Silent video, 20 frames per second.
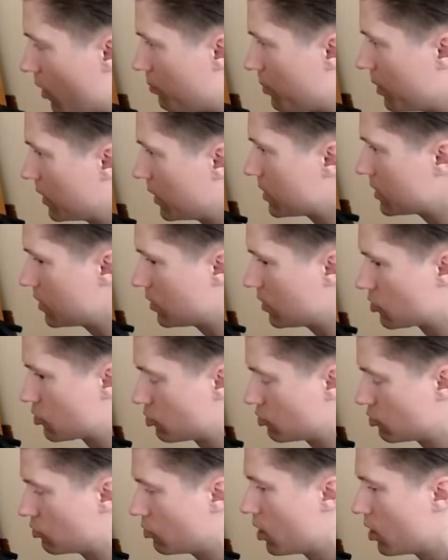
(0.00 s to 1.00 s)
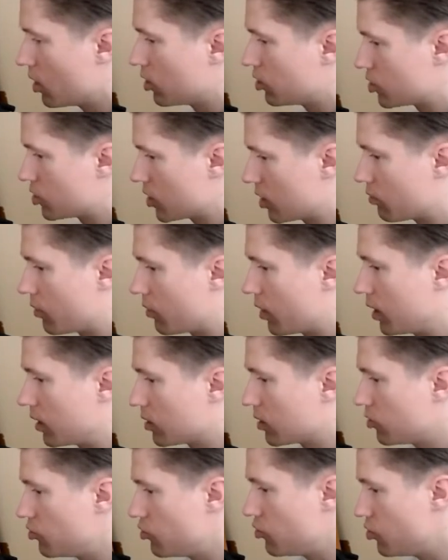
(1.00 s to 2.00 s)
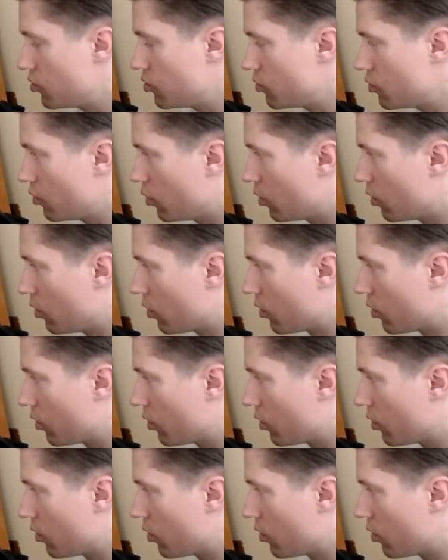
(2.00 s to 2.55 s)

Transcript: ability to generate new